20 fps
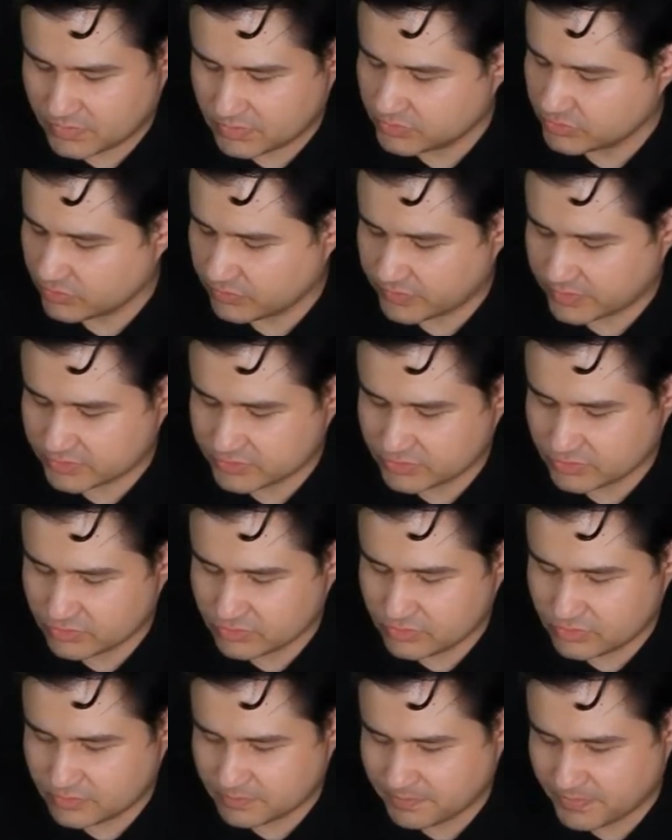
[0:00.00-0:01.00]
So far so
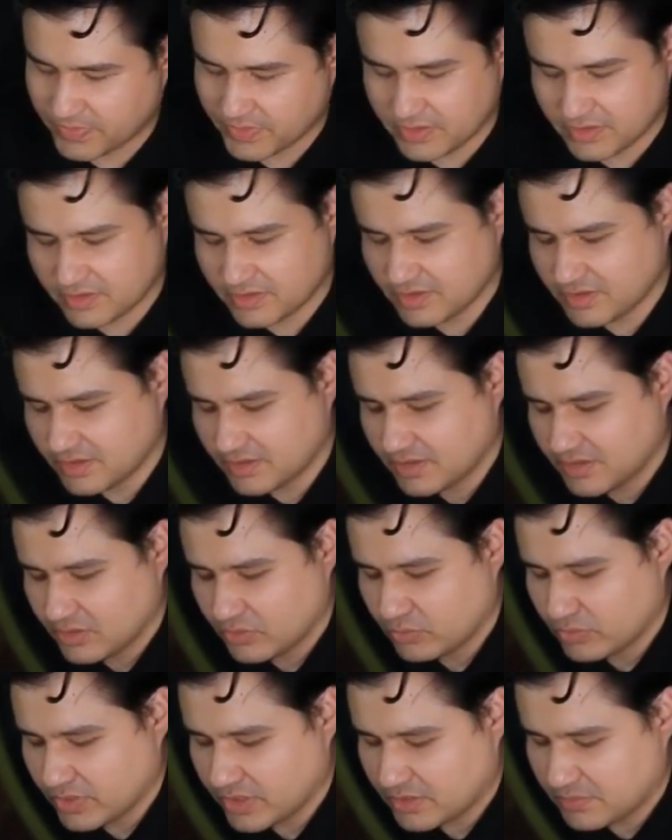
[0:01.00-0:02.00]
good.
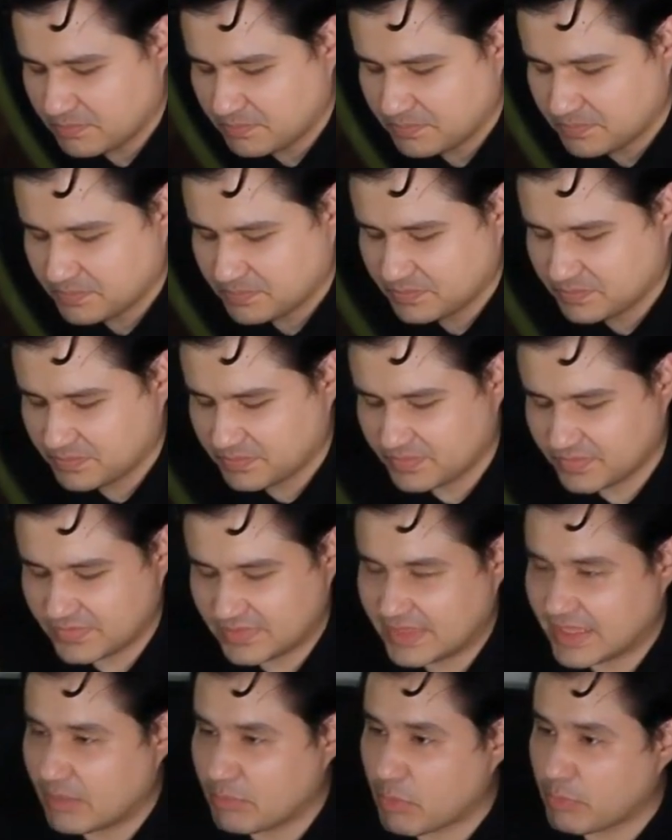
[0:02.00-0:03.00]
Well,
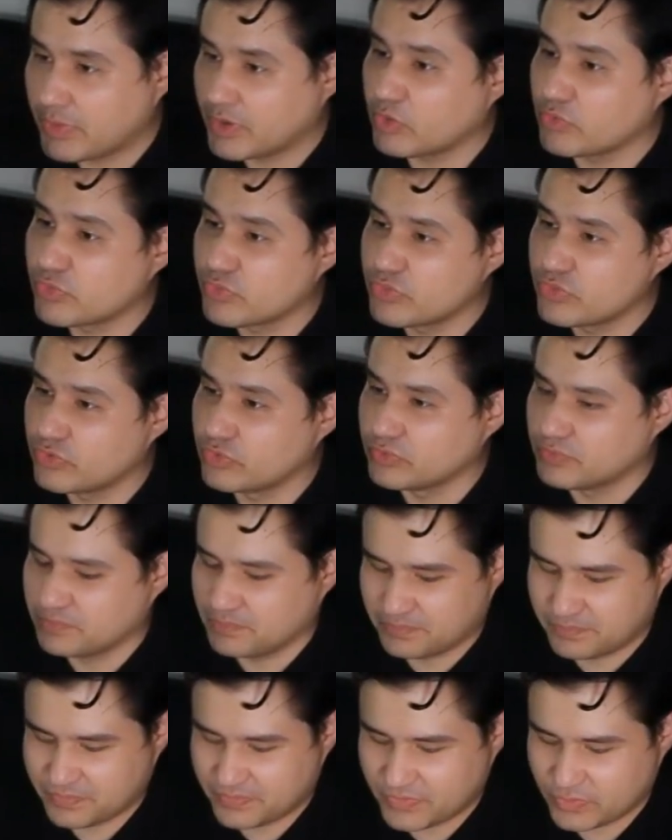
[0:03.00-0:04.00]
the moment of truth,
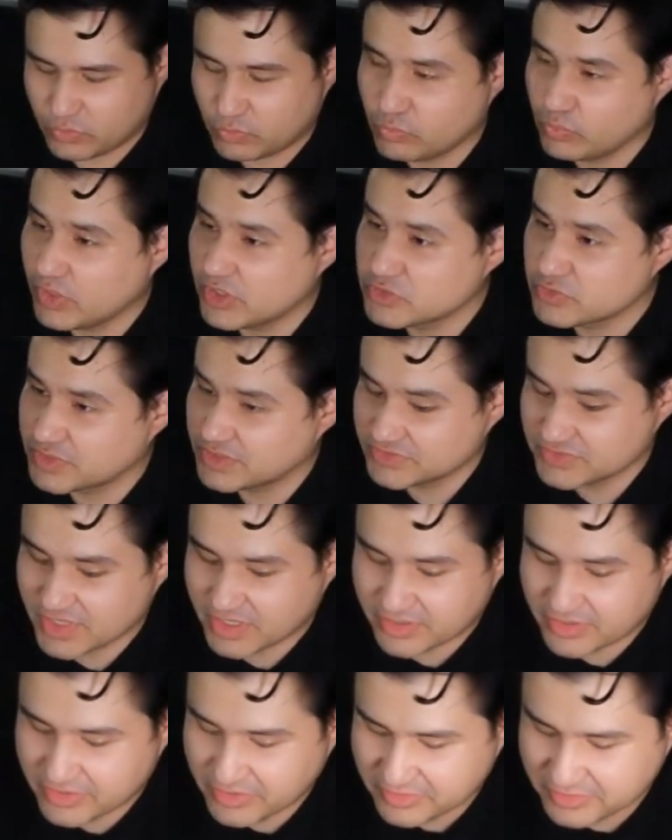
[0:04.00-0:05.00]
which one is
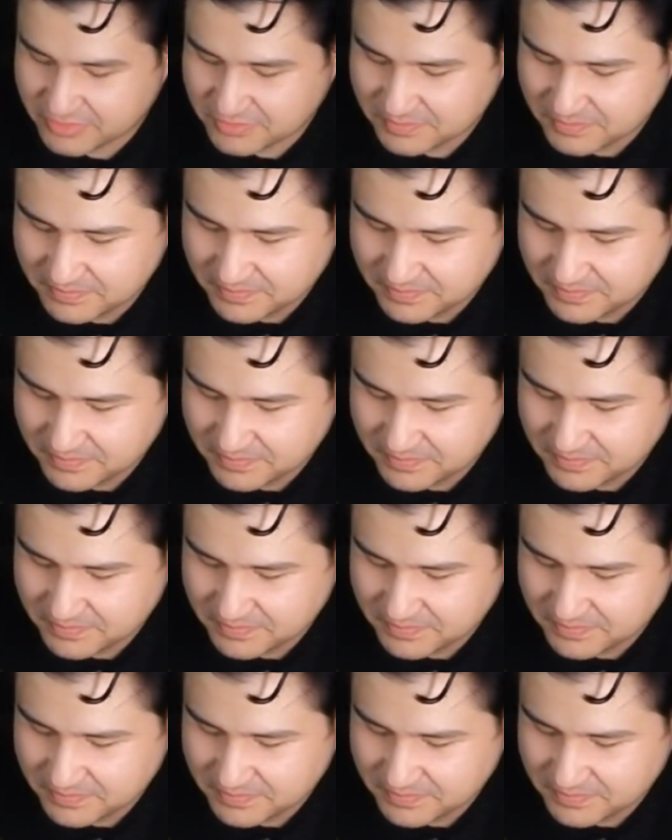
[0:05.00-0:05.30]
that card?